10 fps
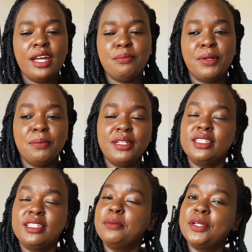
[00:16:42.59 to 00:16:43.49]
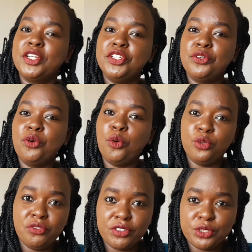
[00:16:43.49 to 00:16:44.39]
implement them in your own
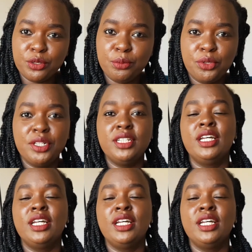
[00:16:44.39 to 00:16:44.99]
vision board.